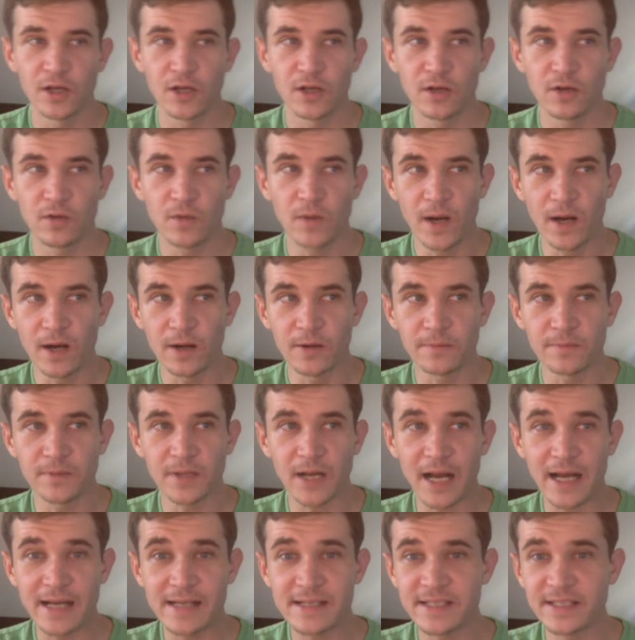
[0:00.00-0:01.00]
Well,
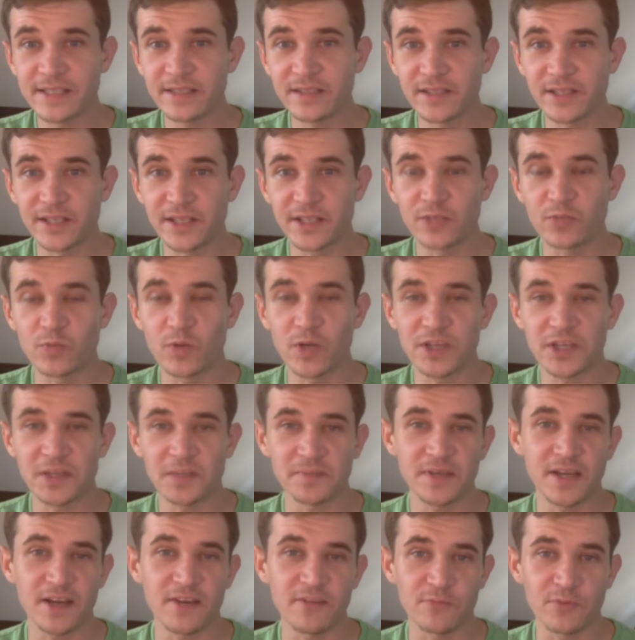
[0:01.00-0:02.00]
ideally, you'd want them
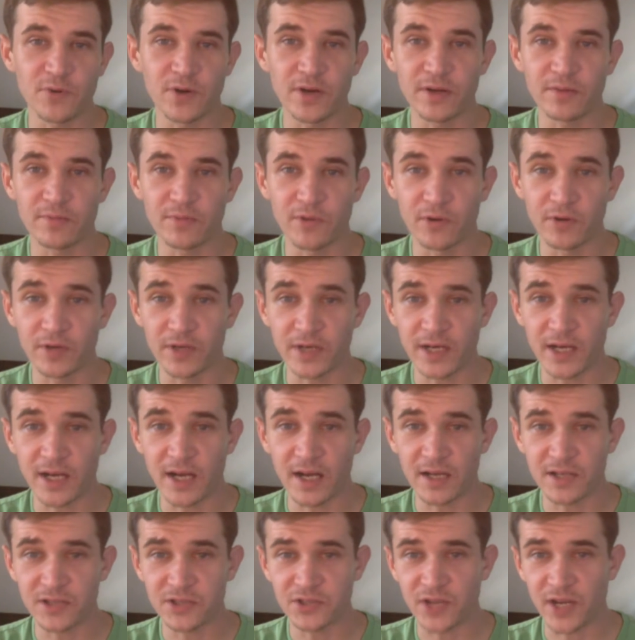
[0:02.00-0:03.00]
to have broken a
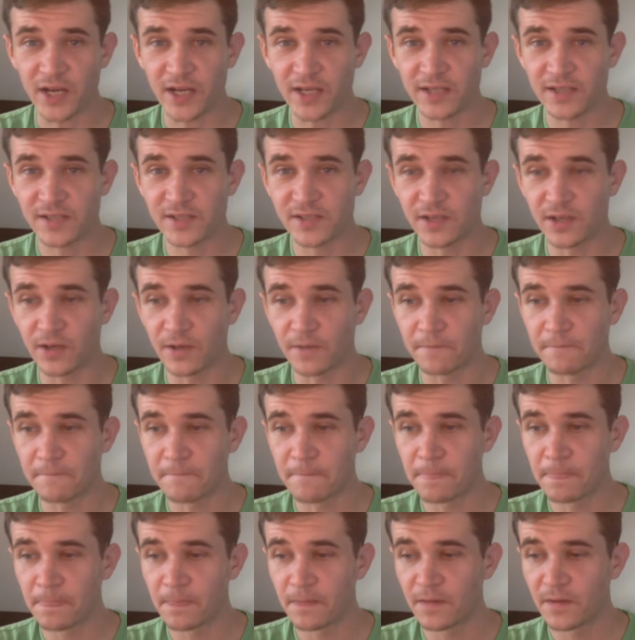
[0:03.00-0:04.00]
contract. So
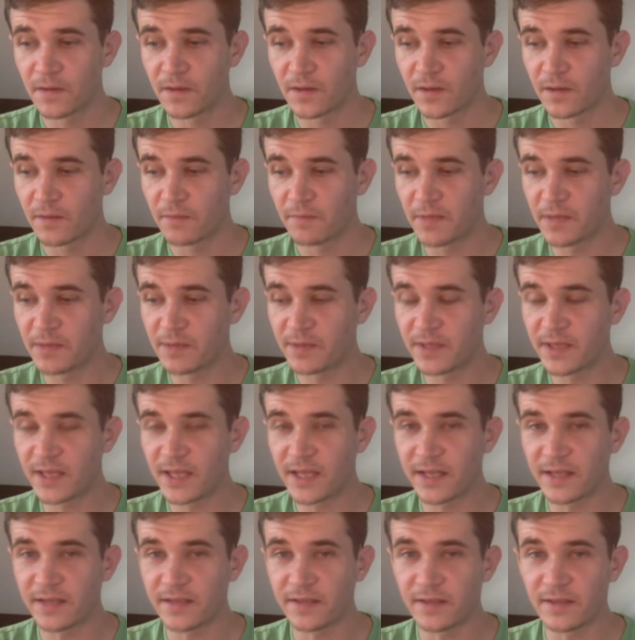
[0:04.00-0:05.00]
maybe
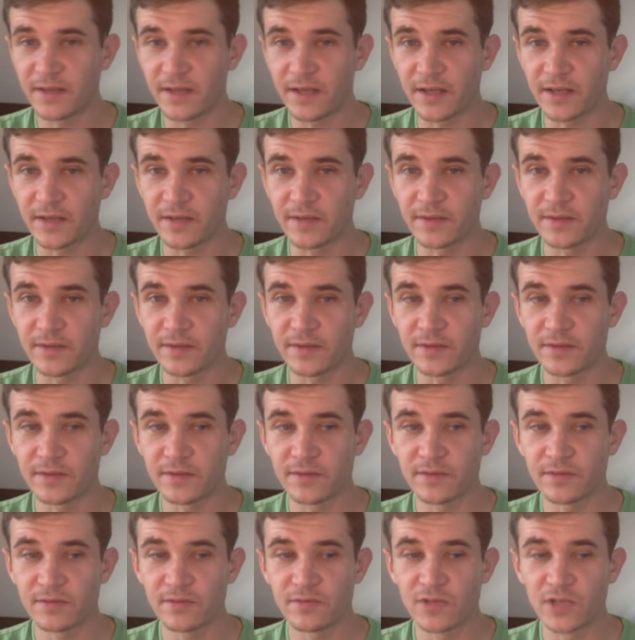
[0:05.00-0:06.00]
they
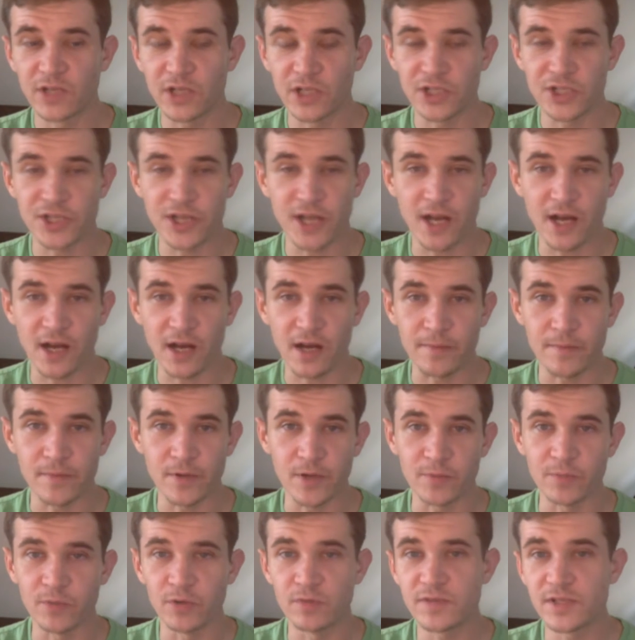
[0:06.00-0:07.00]
took a job
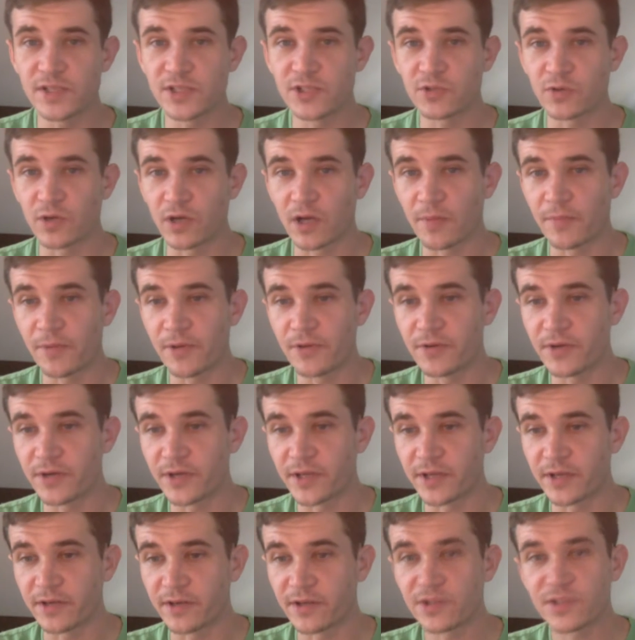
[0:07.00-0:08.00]
or moved into a
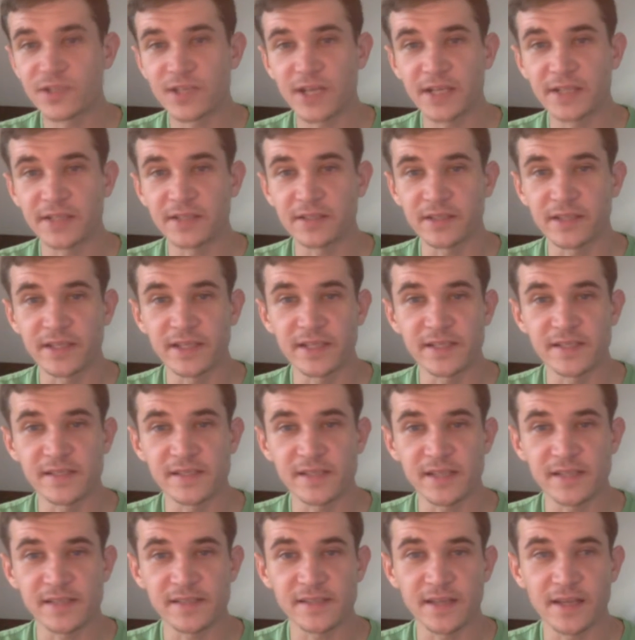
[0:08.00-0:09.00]
community or signed a lease
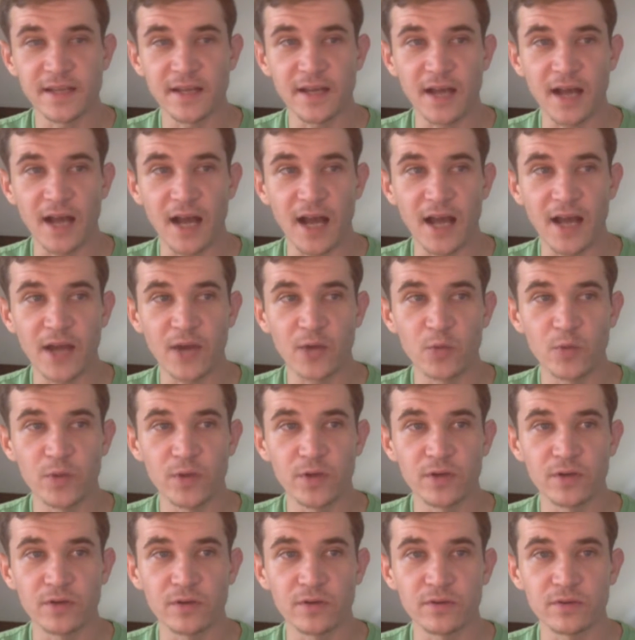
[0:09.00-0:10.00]
that said, I
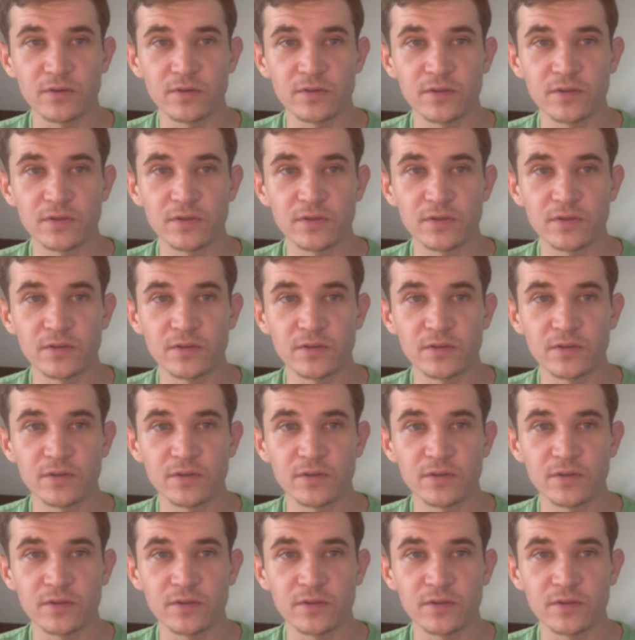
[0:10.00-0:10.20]
will